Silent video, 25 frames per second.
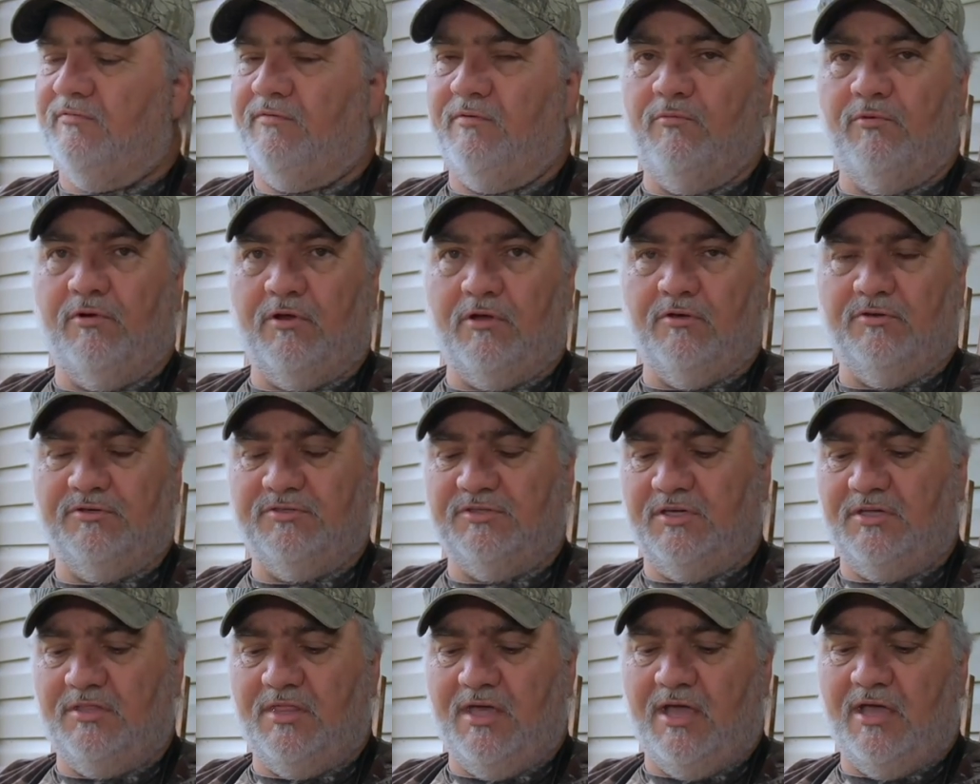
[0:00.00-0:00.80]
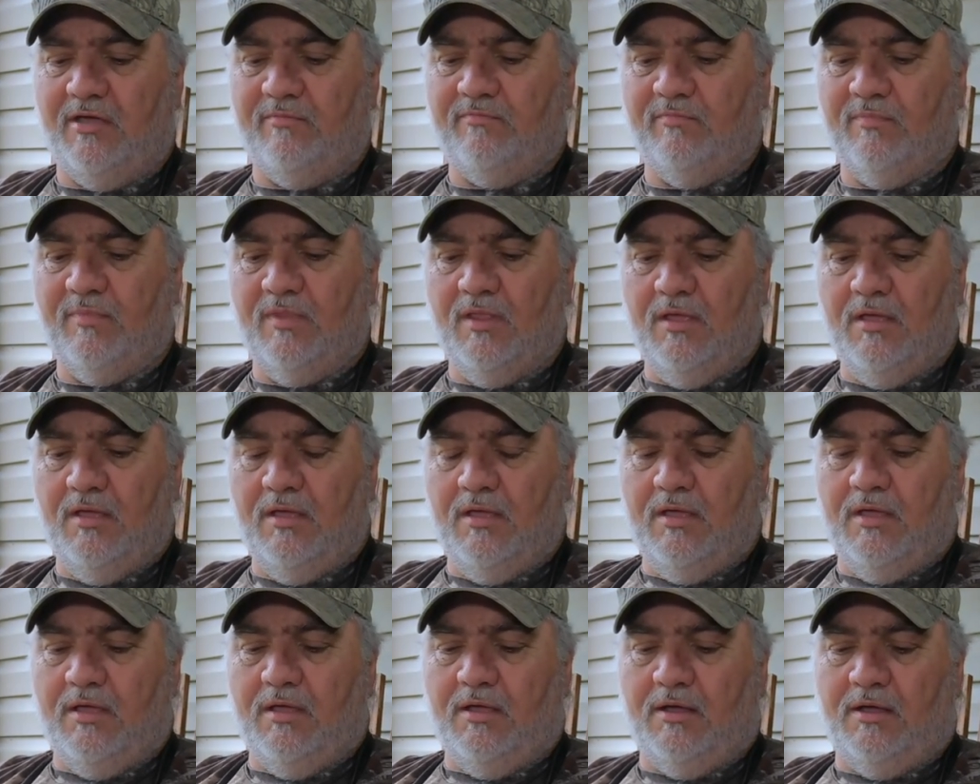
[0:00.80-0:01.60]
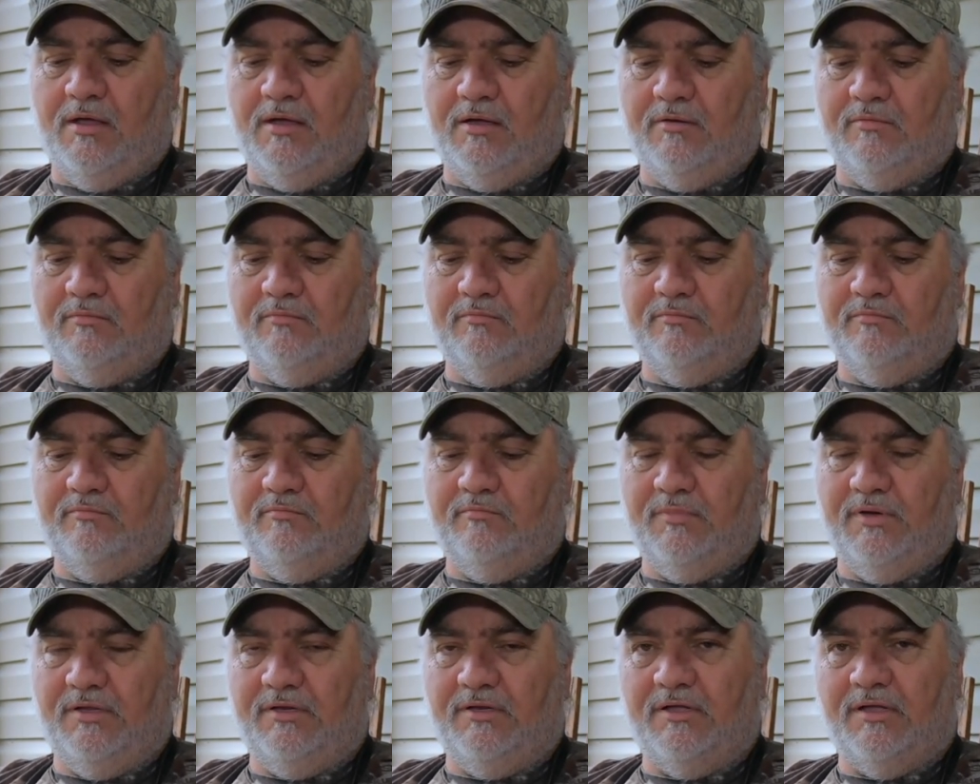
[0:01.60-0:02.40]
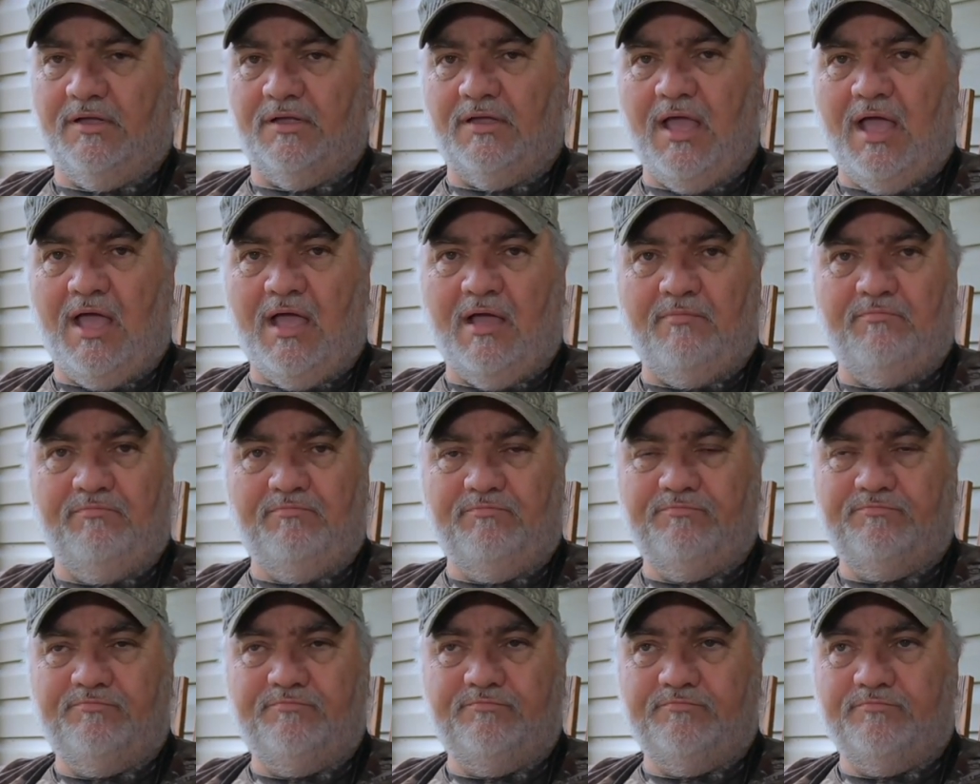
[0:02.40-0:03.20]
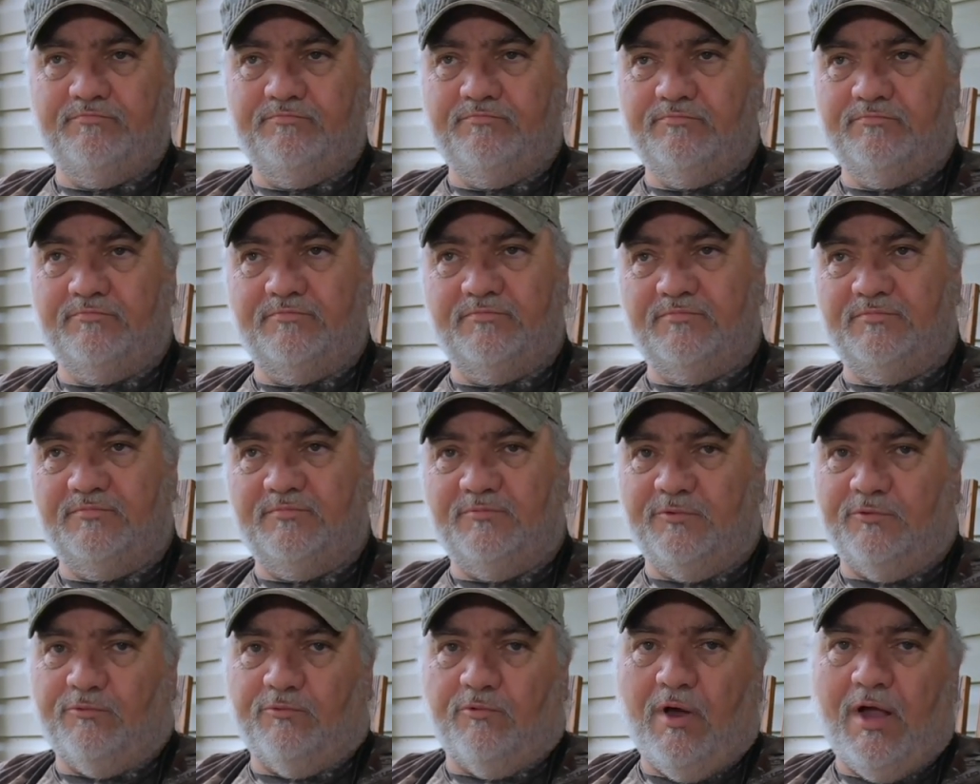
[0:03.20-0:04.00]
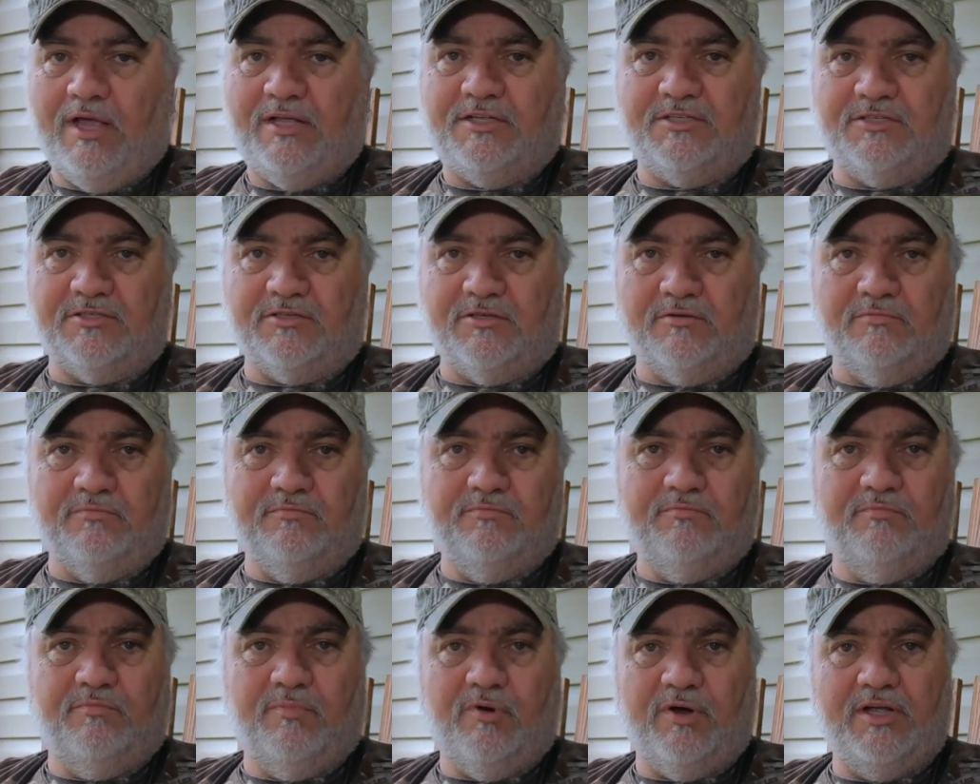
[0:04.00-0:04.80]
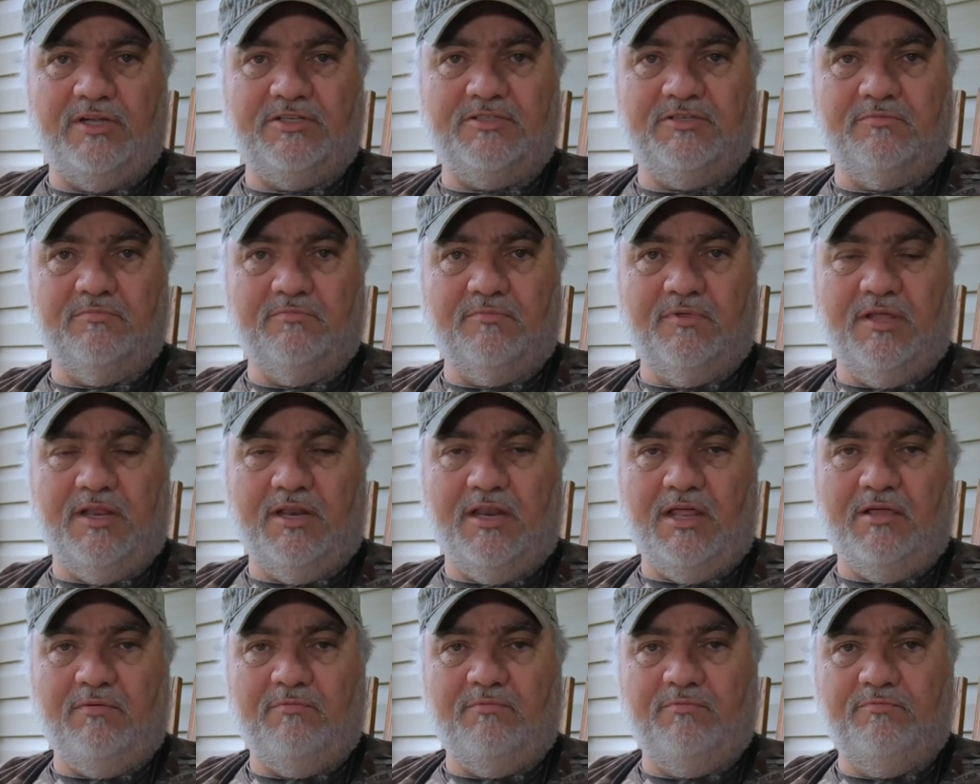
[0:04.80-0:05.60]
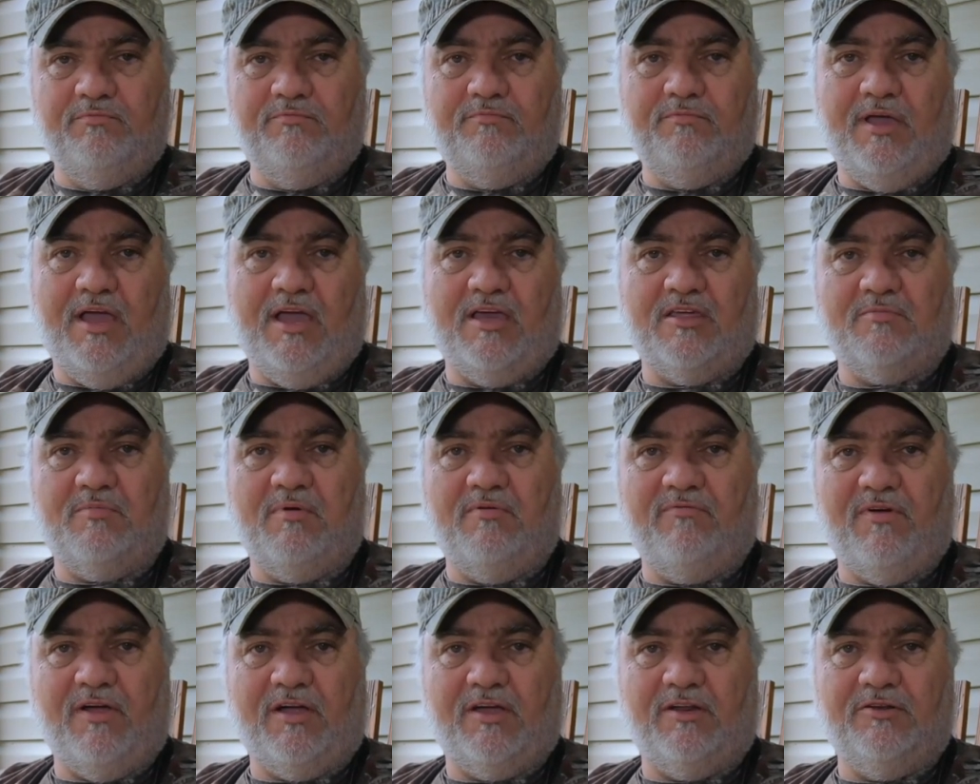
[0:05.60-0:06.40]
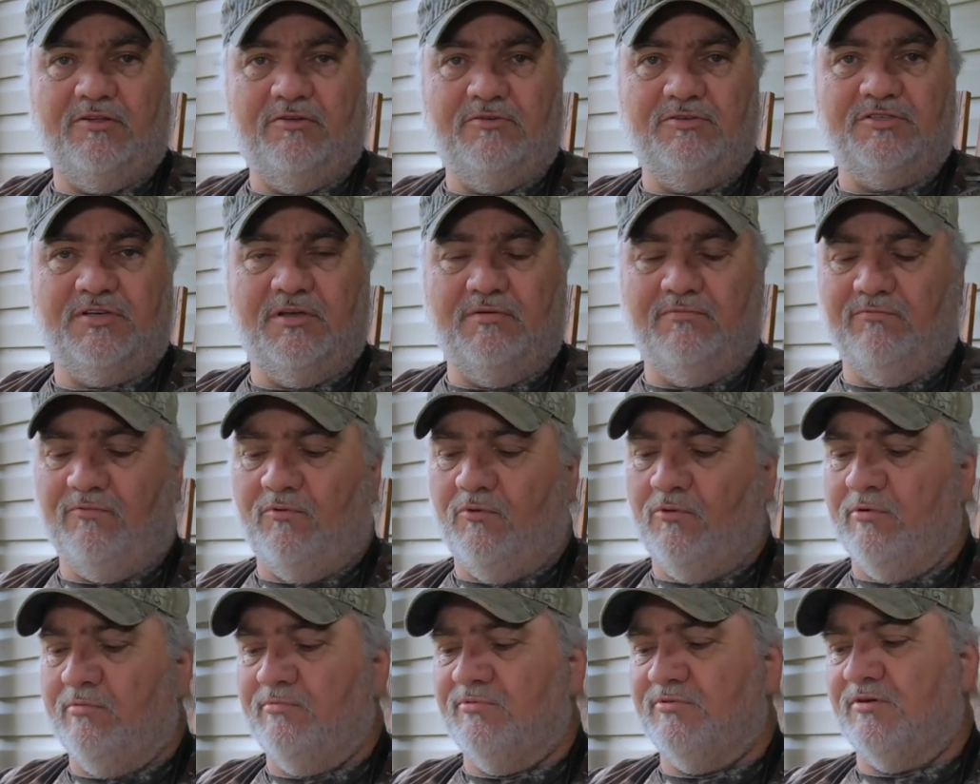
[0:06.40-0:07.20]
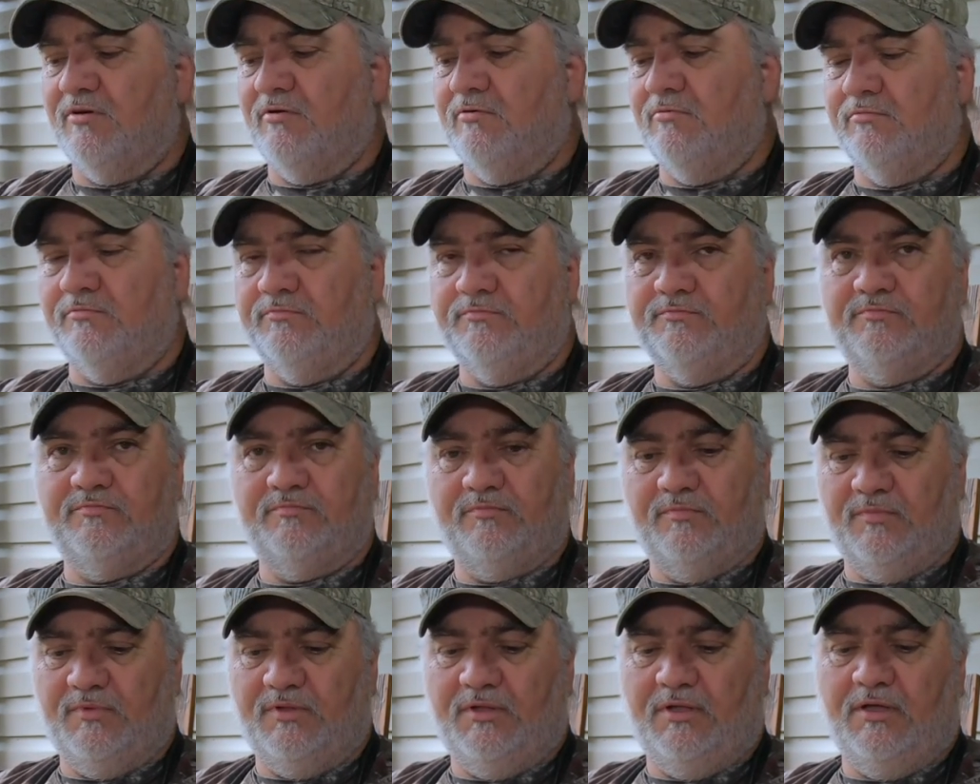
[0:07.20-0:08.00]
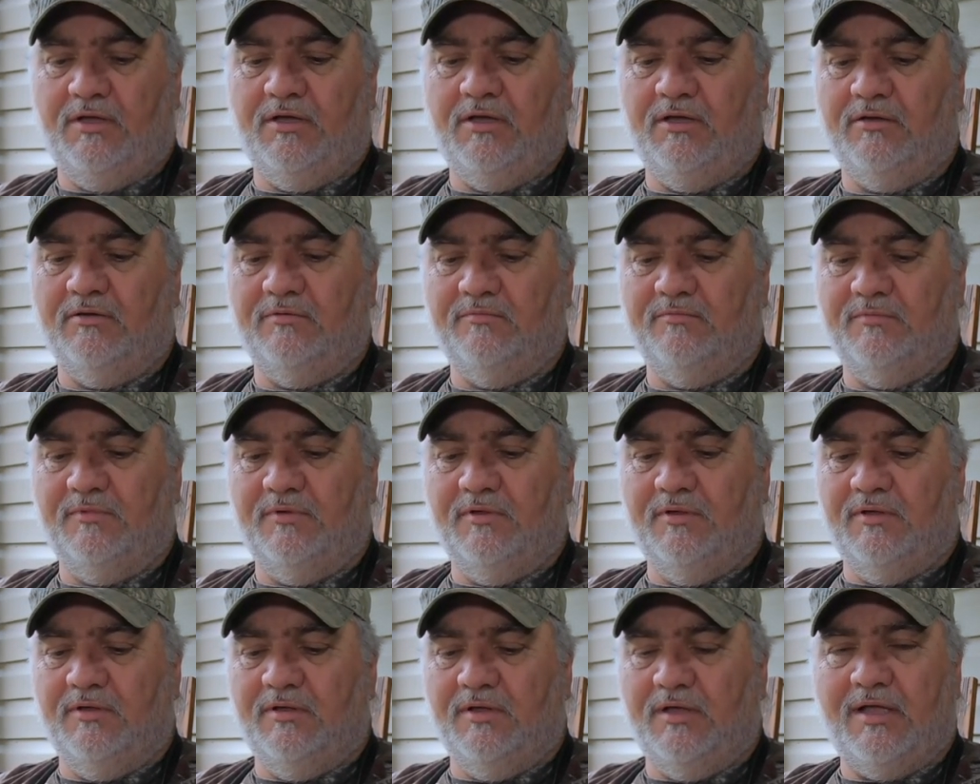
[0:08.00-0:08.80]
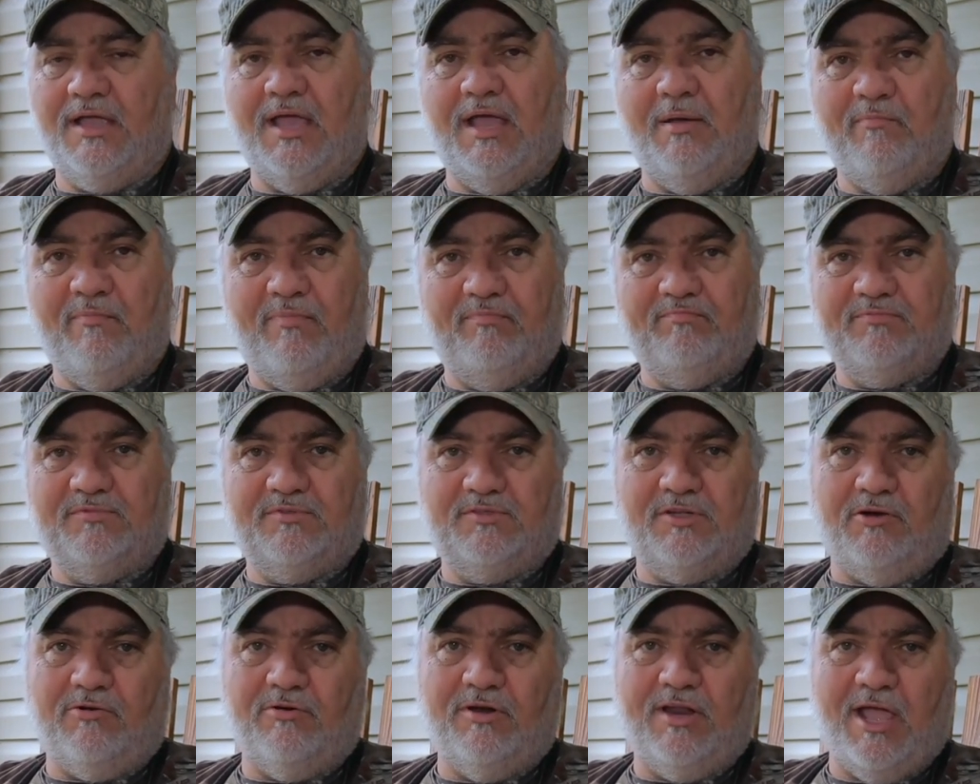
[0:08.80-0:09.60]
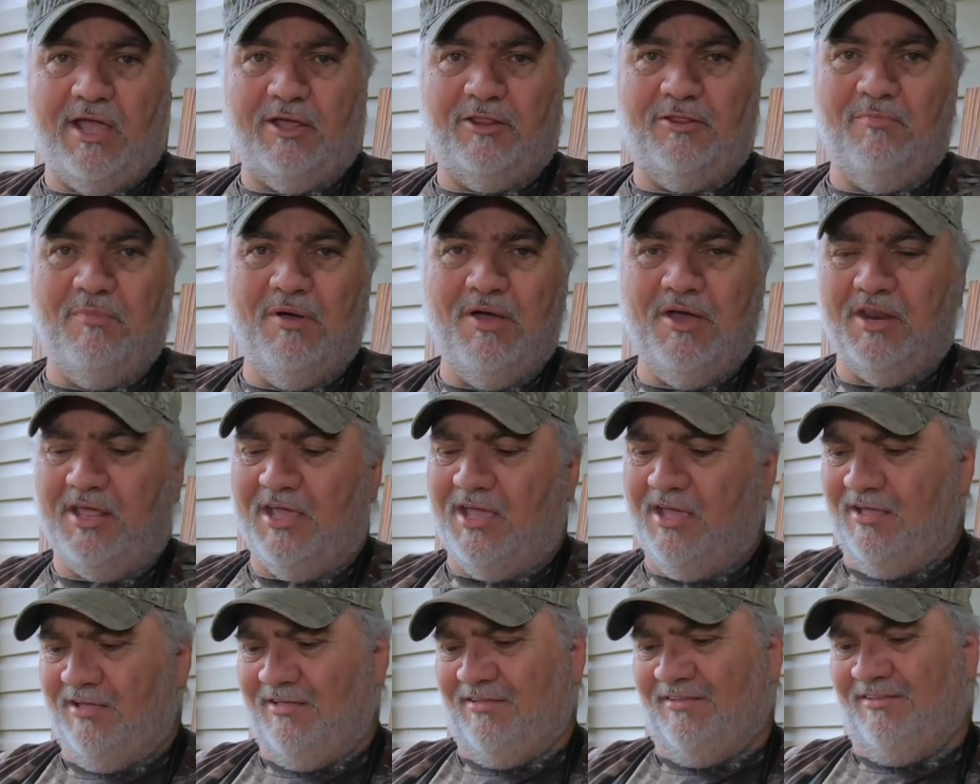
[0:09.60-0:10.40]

if you want to go see that. Um, but a guy raises them, breeds them, and he asked me if I could do something for him, so uh, can't turn down the money.